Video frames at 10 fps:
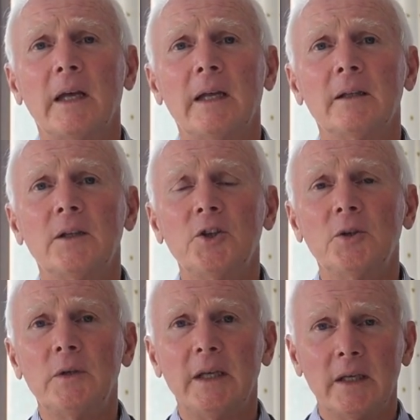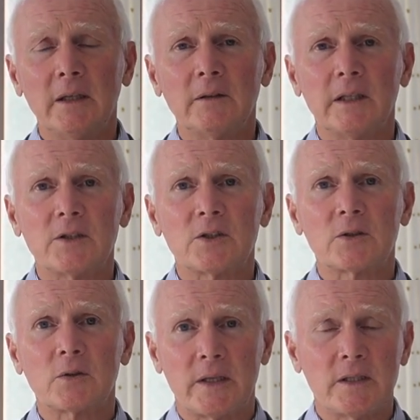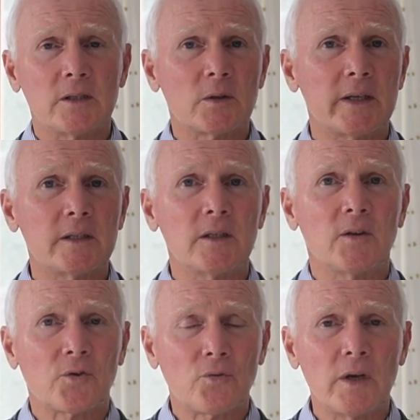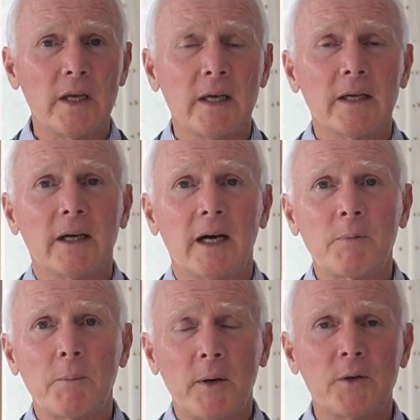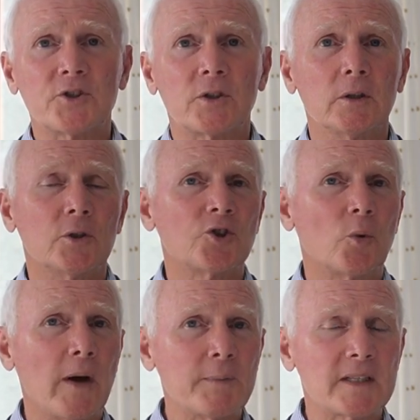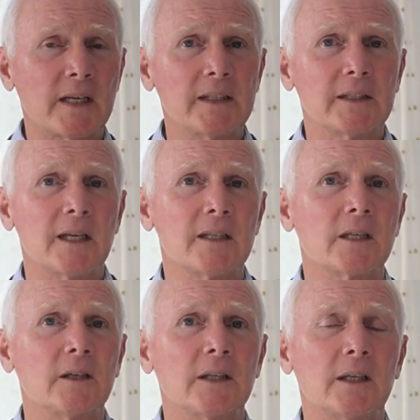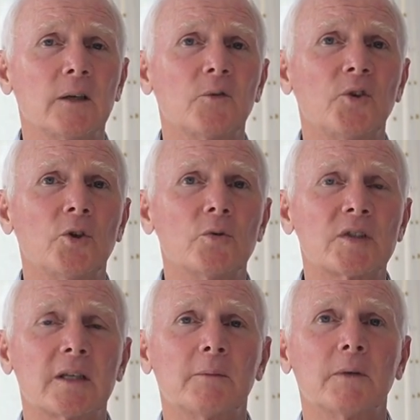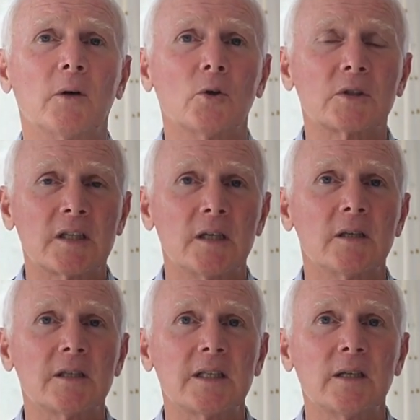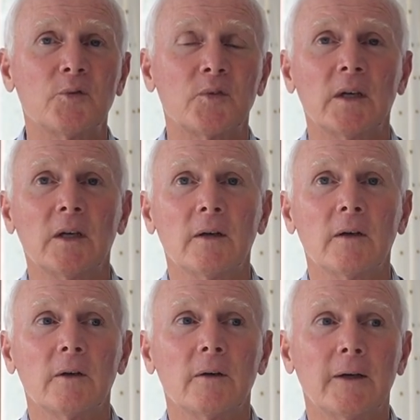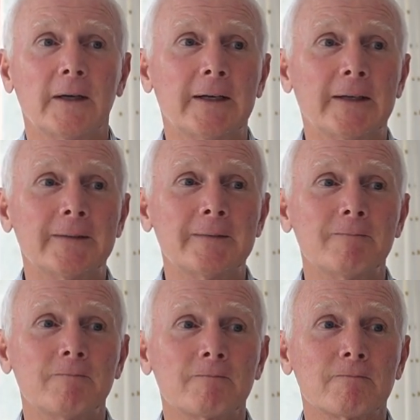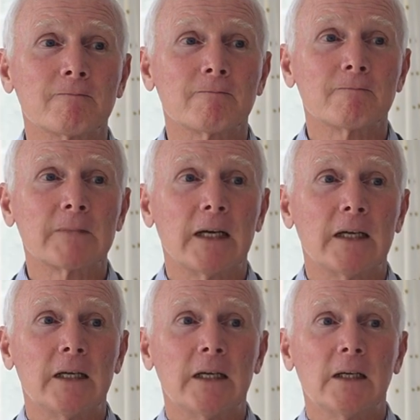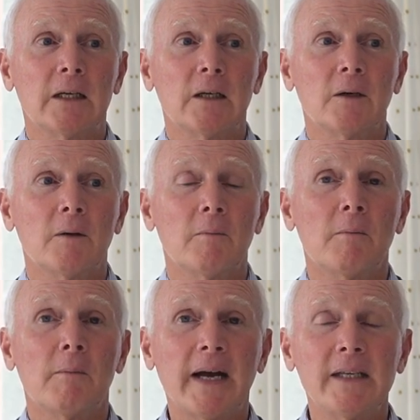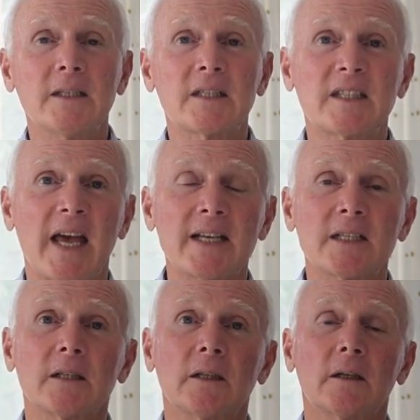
in the new year, in 2023, I propose to launch a website that is going to give you some alternative mindset